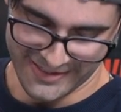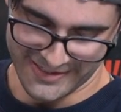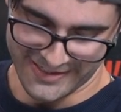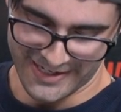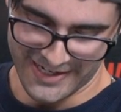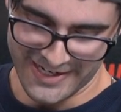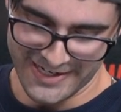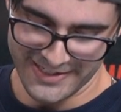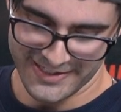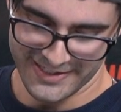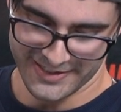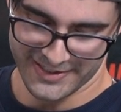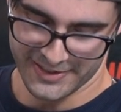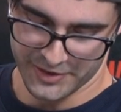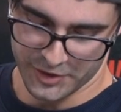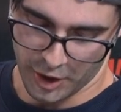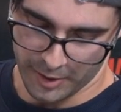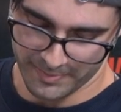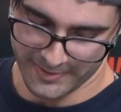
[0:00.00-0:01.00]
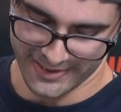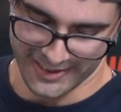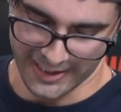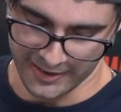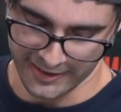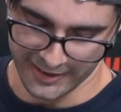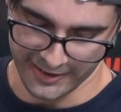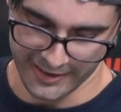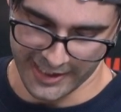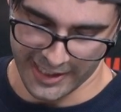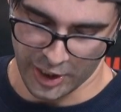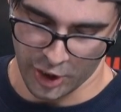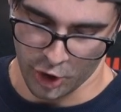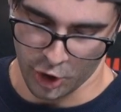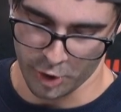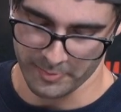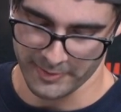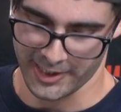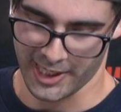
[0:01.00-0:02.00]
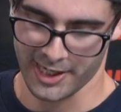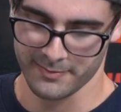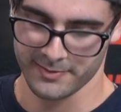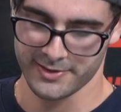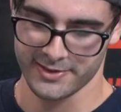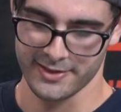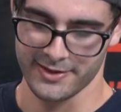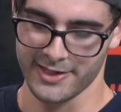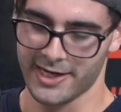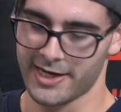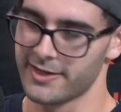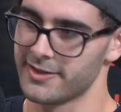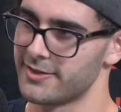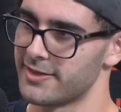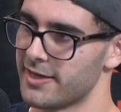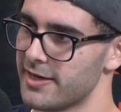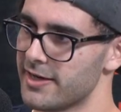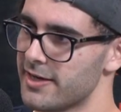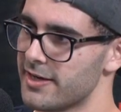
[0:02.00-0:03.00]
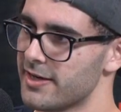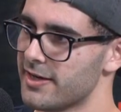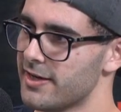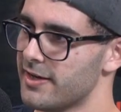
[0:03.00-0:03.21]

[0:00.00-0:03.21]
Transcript: D's stop selling their home games to the NT.